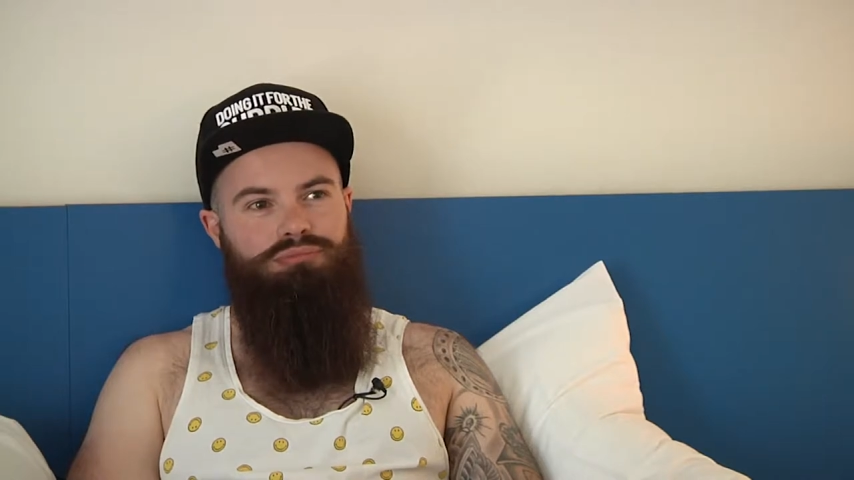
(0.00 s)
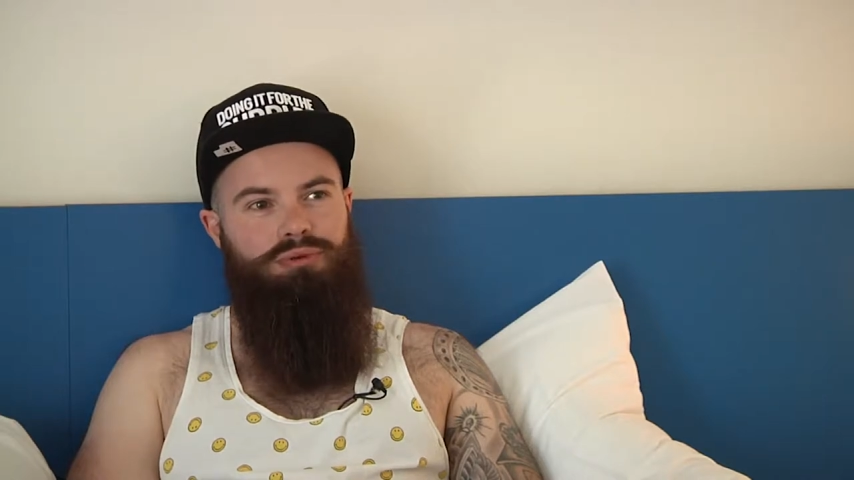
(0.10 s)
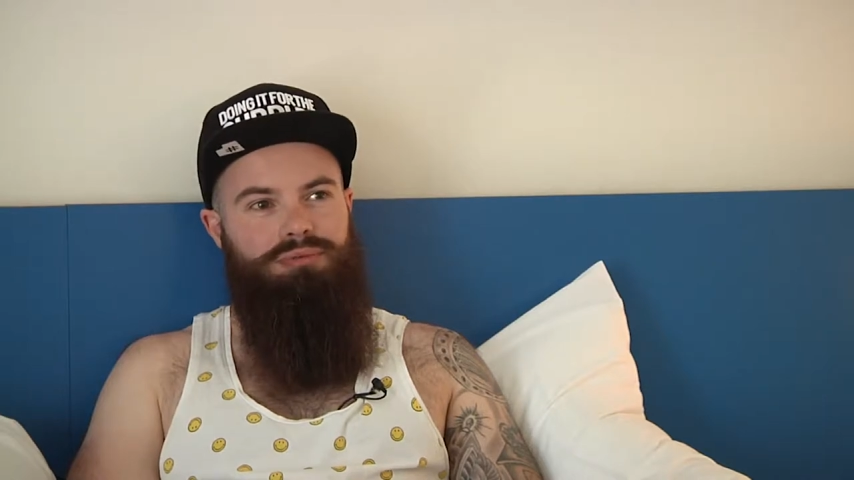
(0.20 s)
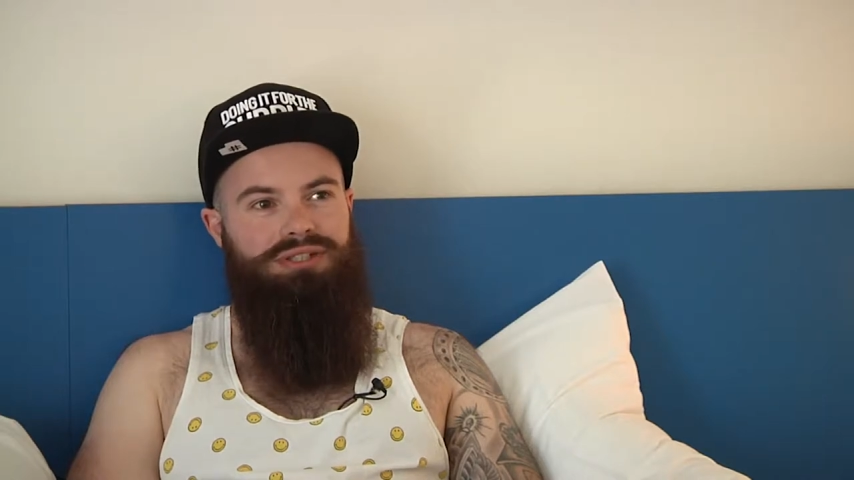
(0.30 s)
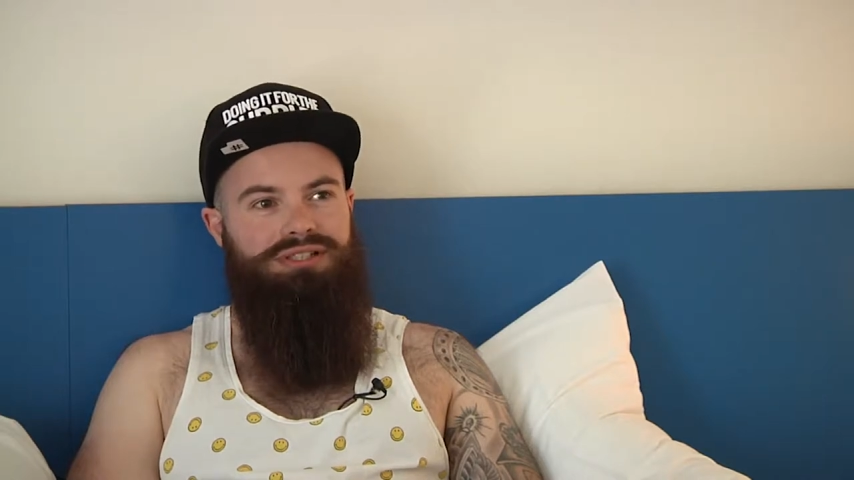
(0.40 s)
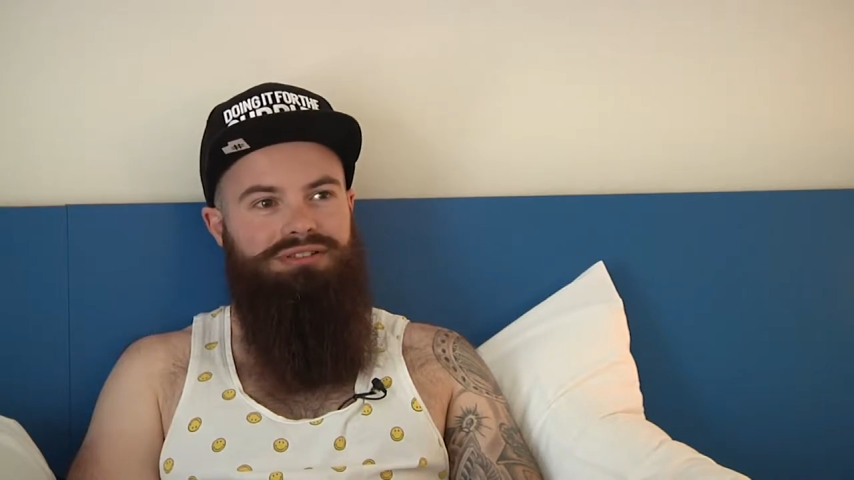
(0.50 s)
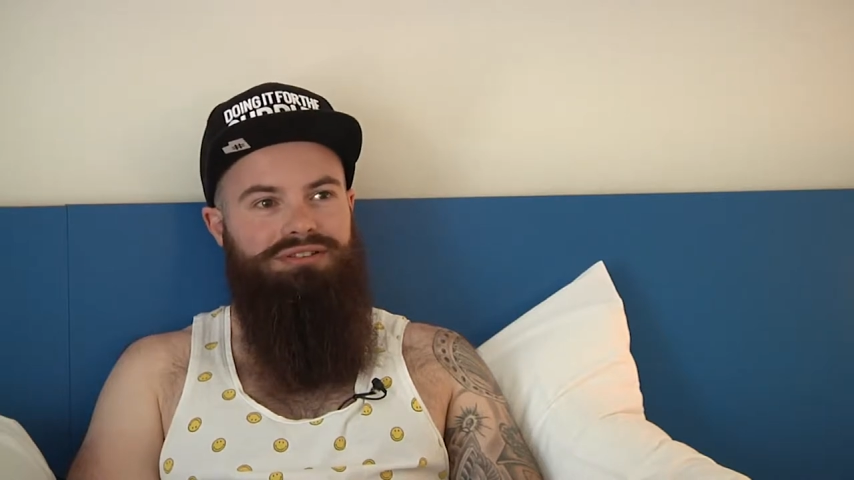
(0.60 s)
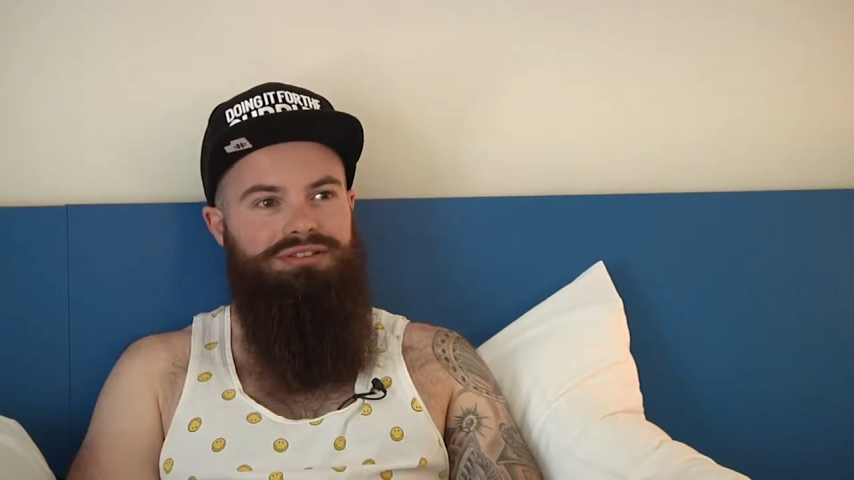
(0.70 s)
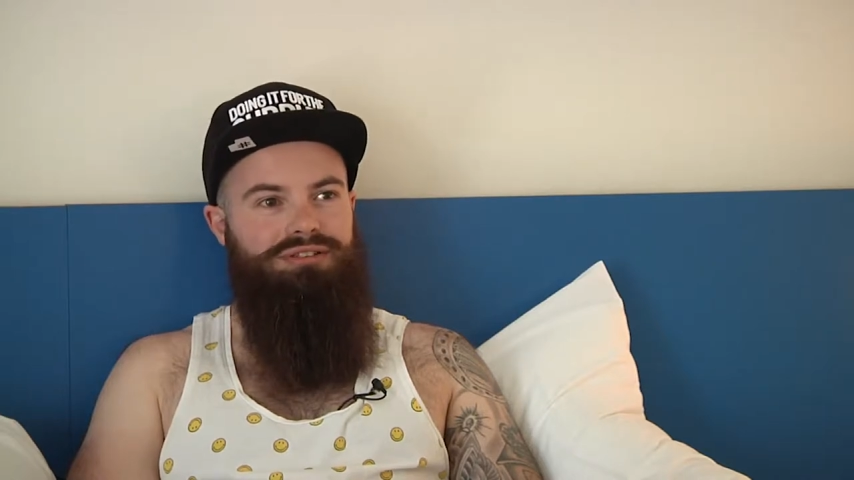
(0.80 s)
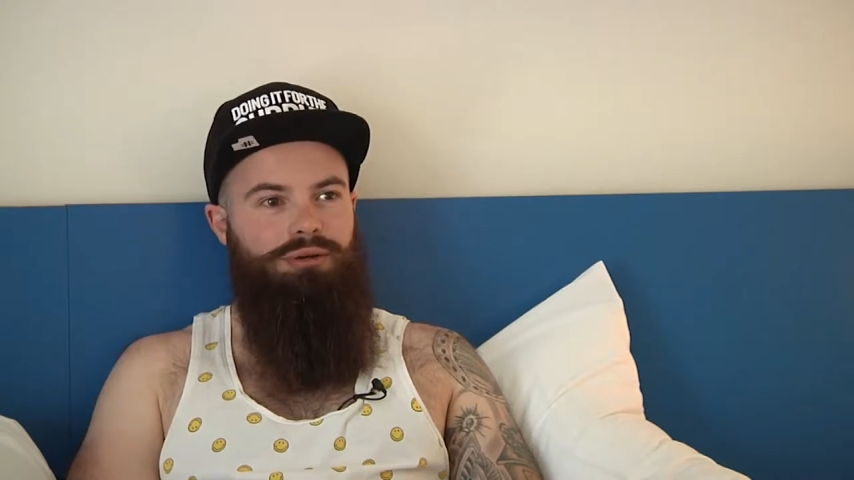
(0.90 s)
probably
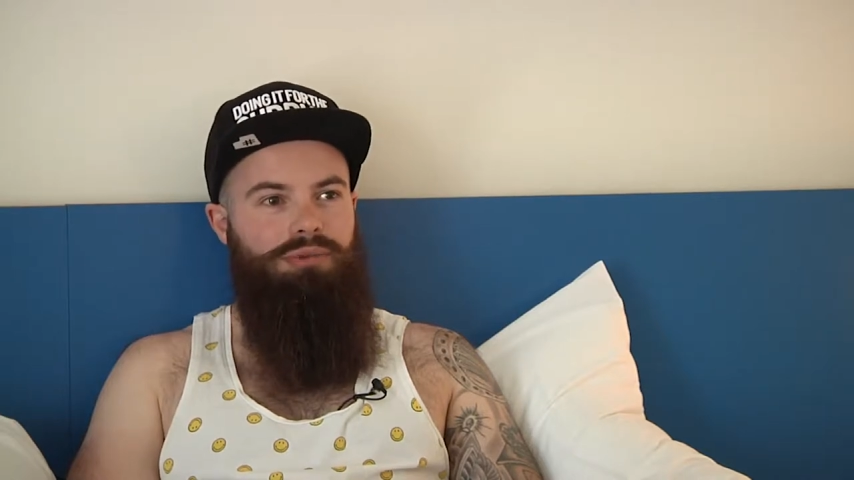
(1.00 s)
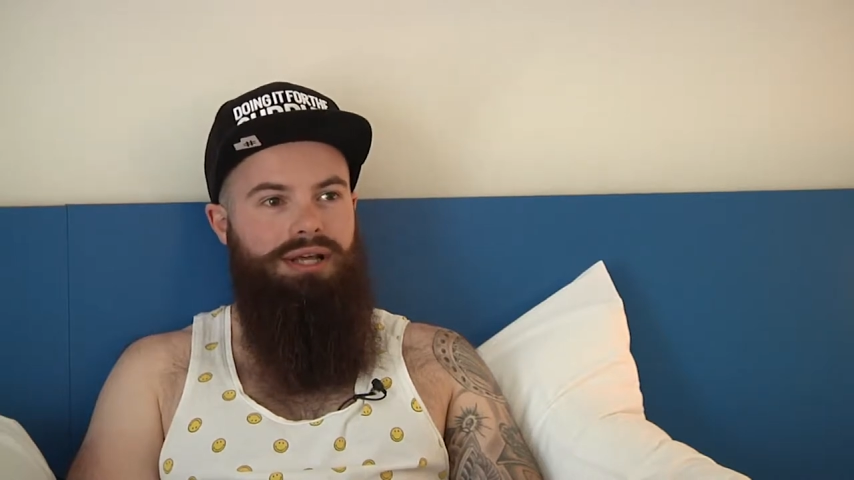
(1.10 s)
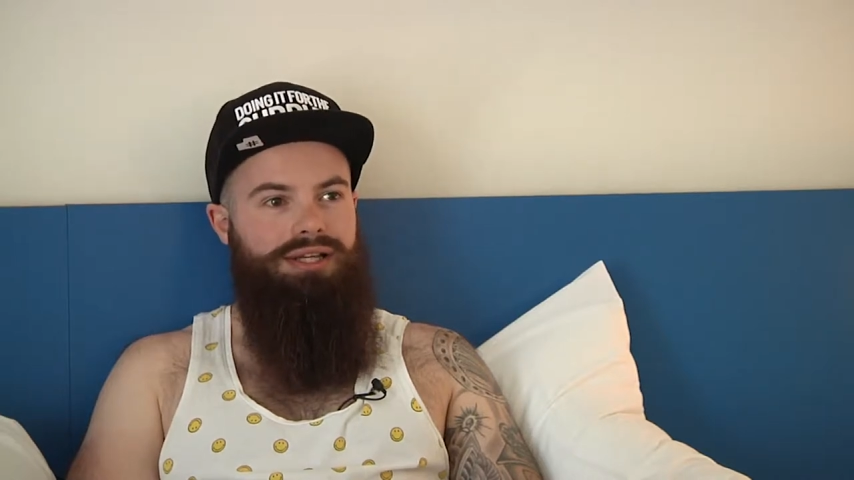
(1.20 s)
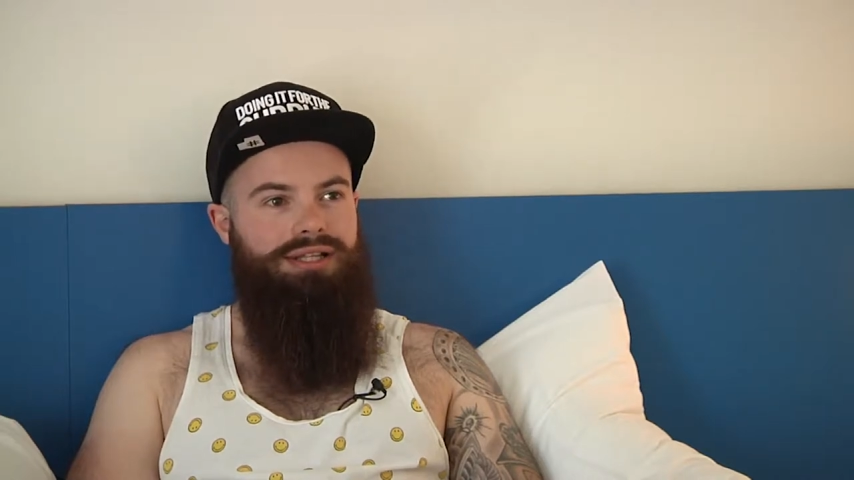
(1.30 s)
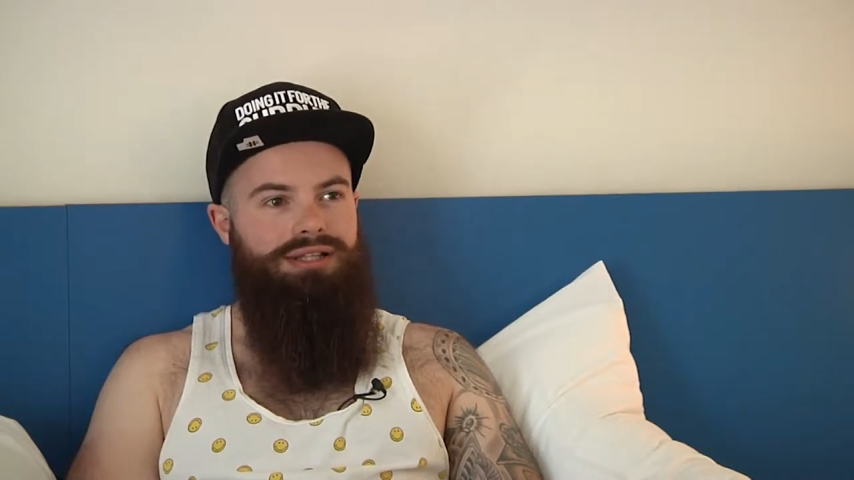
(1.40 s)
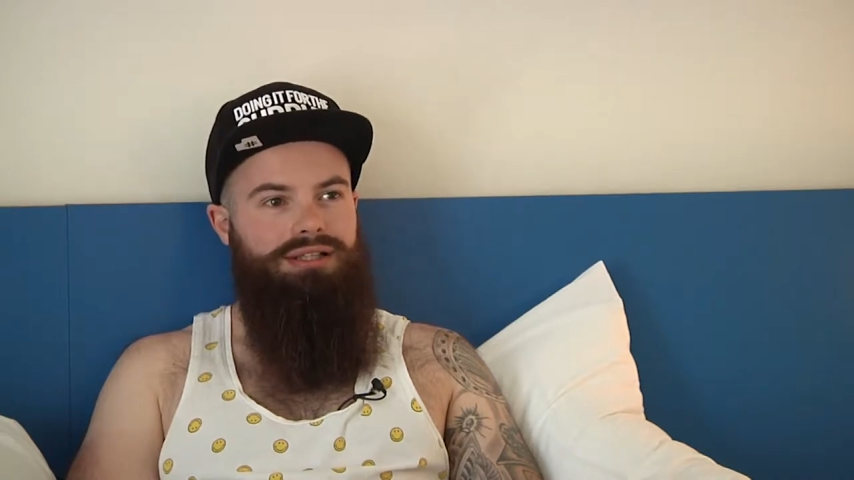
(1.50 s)
stop playing it.